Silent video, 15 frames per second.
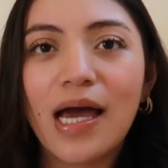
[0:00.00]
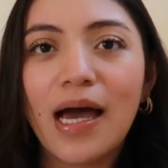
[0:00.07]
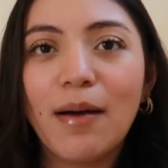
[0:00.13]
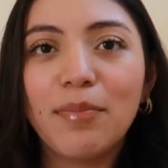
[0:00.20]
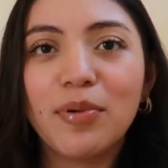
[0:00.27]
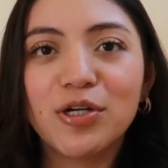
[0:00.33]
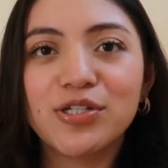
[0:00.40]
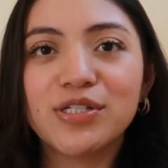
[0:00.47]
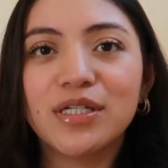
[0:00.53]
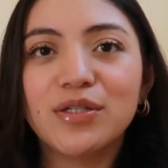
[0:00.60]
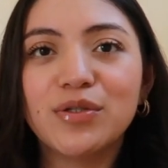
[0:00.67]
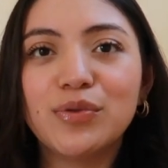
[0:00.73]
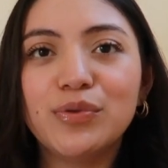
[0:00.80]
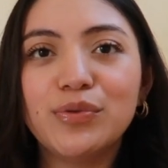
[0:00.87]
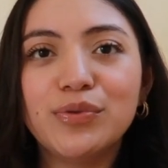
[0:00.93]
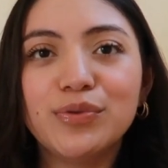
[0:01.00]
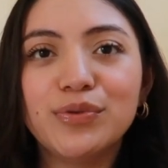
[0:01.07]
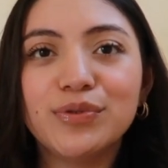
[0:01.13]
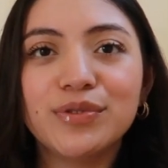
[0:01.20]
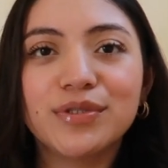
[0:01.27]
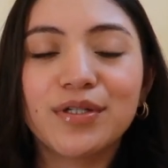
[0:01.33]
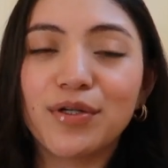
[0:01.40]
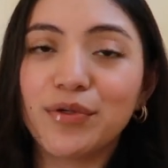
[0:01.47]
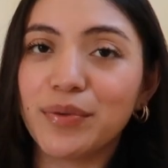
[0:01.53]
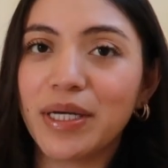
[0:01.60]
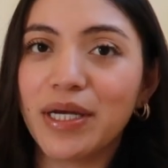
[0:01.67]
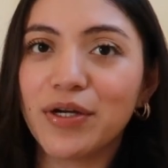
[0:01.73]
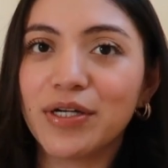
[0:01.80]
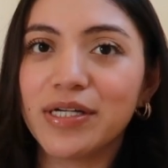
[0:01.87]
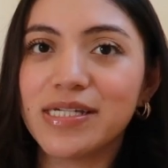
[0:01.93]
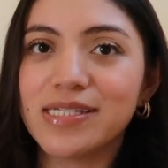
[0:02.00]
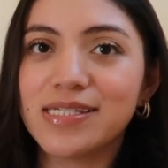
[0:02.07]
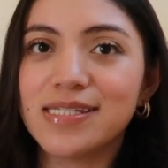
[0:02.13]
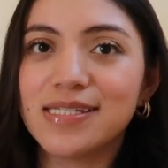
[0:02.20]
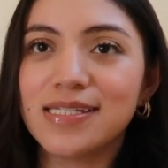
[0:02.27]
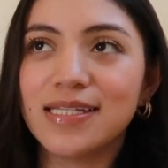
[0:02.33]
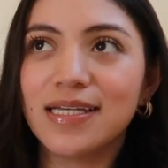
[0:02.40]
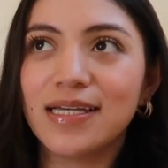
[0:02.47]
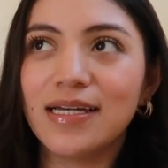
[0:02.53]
a person whose career is,